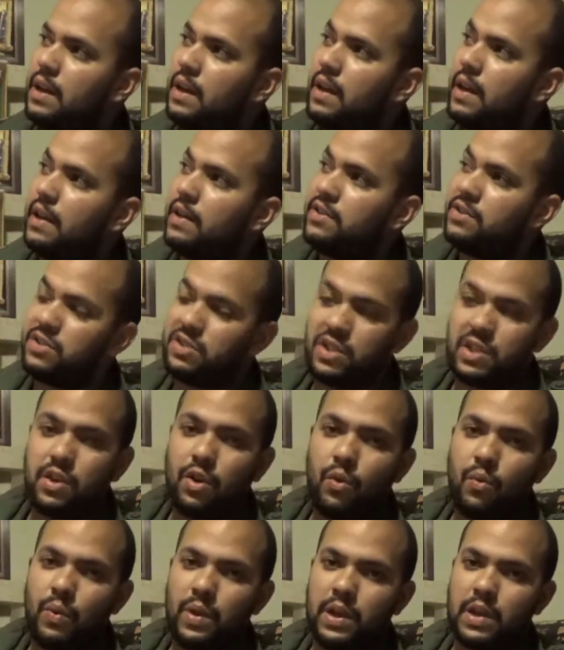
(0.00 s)
a single
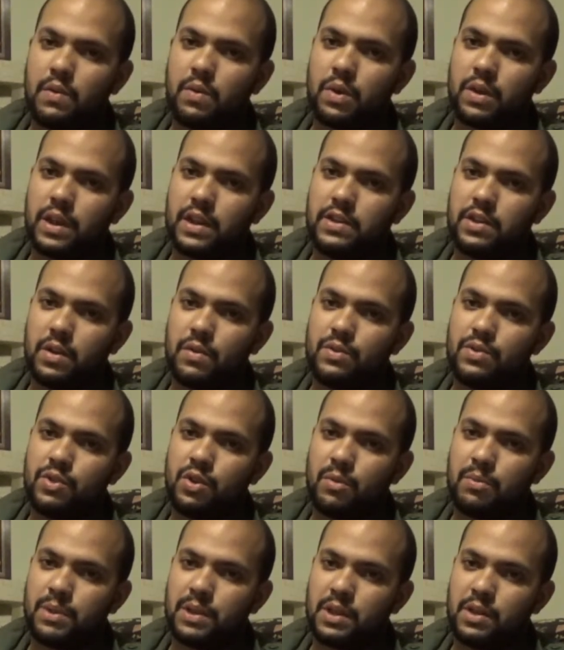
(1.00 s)
week where they don't show
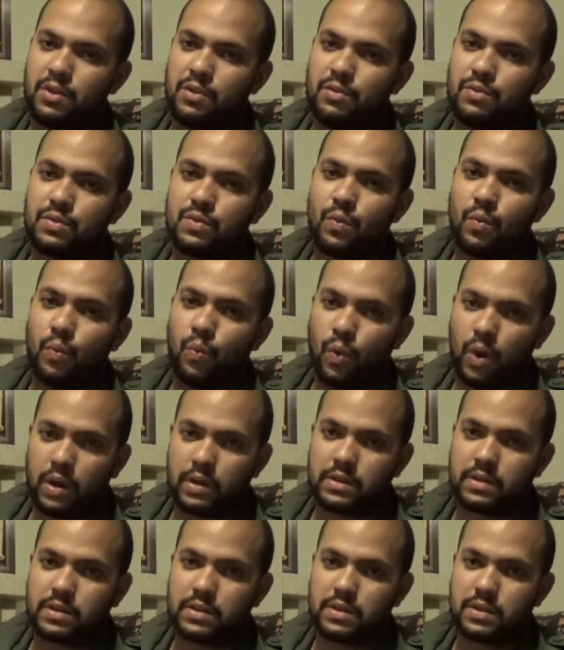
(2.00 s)
up in the news
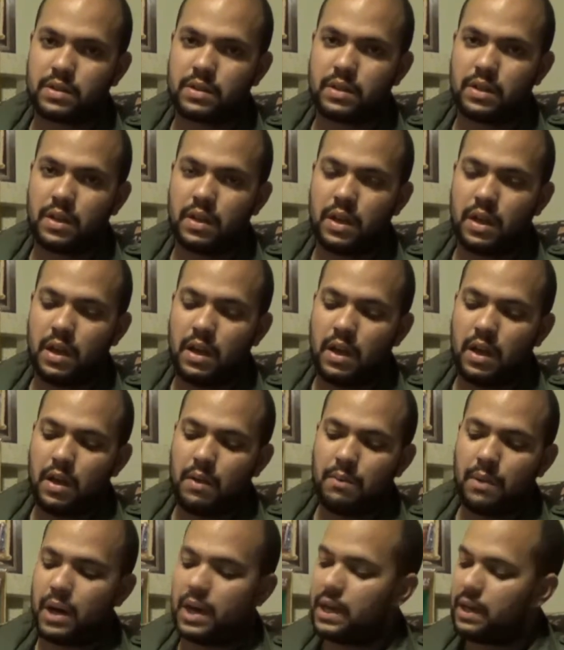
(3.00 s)
once.
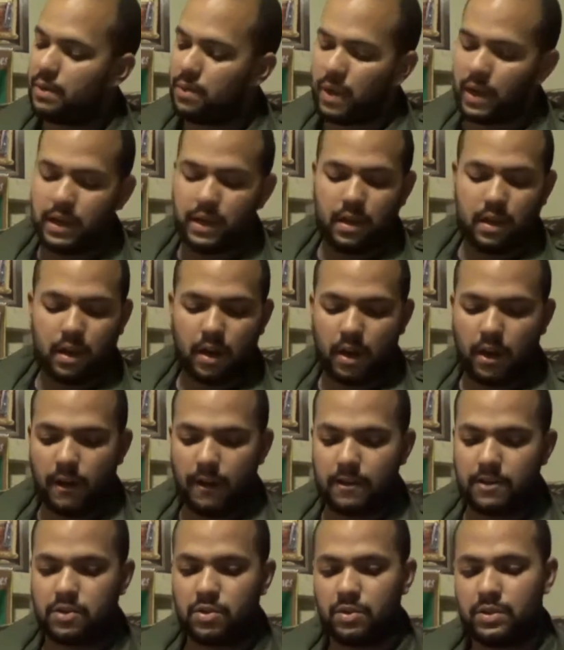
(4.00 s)
Well, anyway,
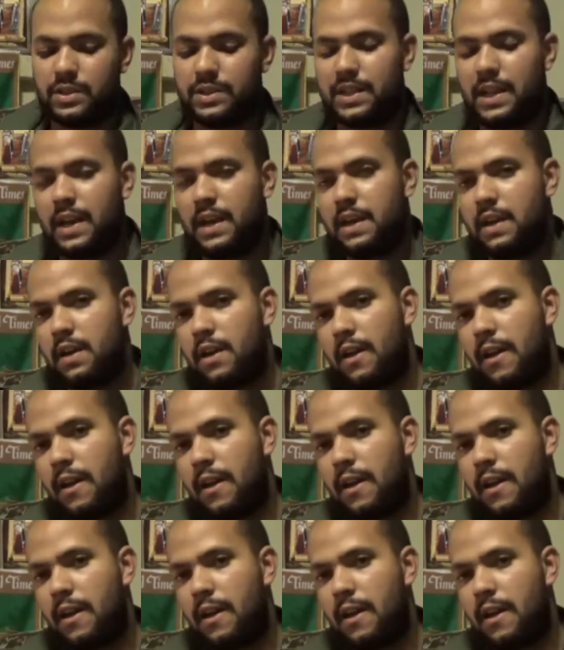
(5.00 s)
so today